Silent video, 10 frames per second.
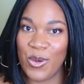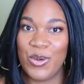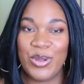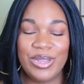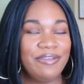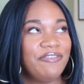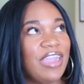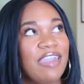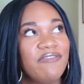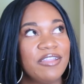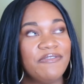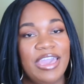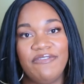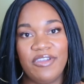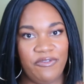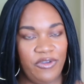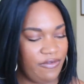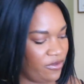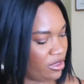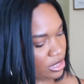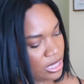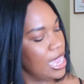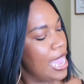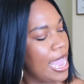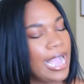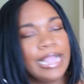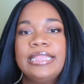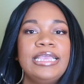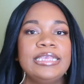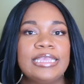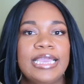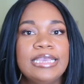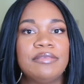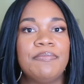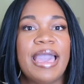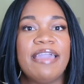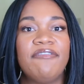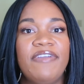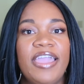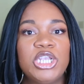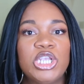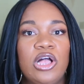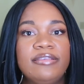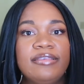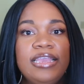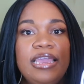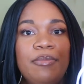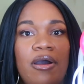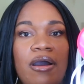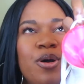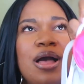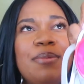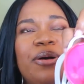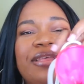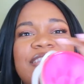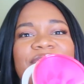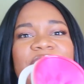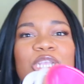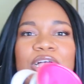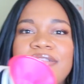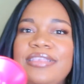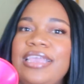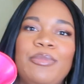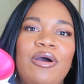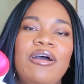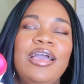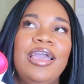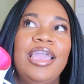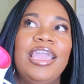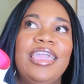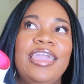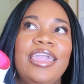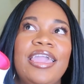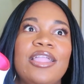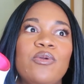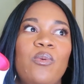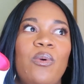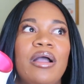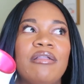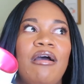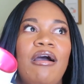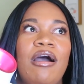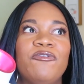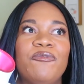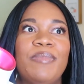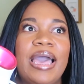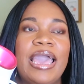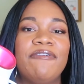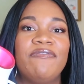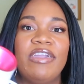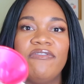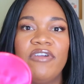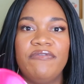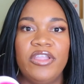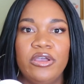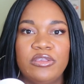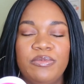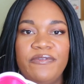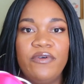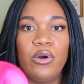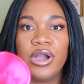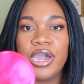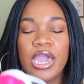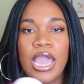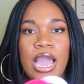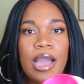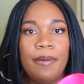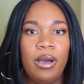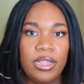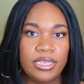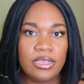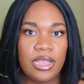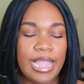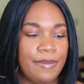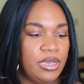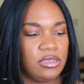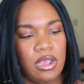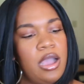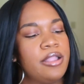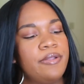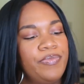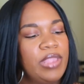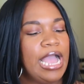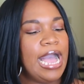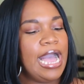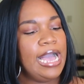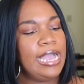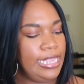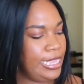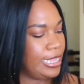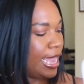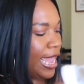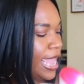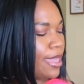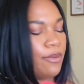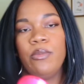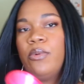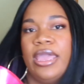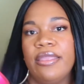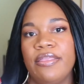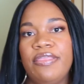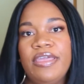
own favorite. And this is my facial steamer. I spoke about this facial steamer in one of my favorite videos before. I bought this on Amazon, and it came with